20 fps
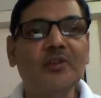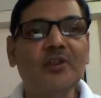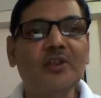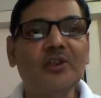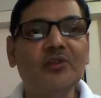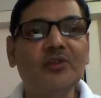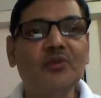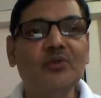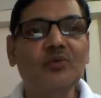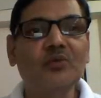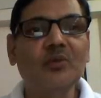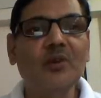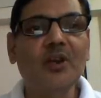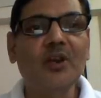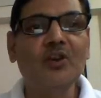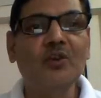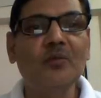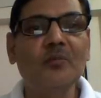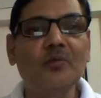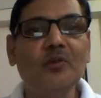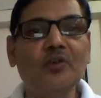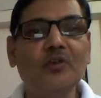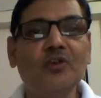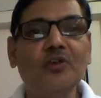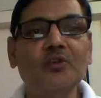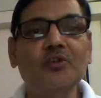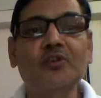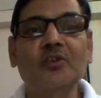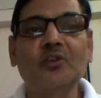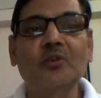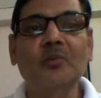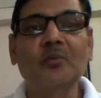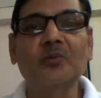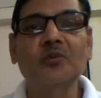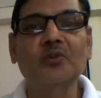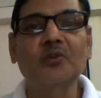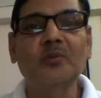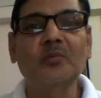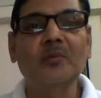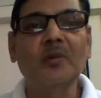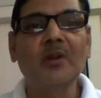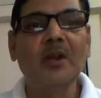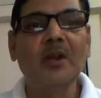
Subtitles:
These two are homologous chromosomes,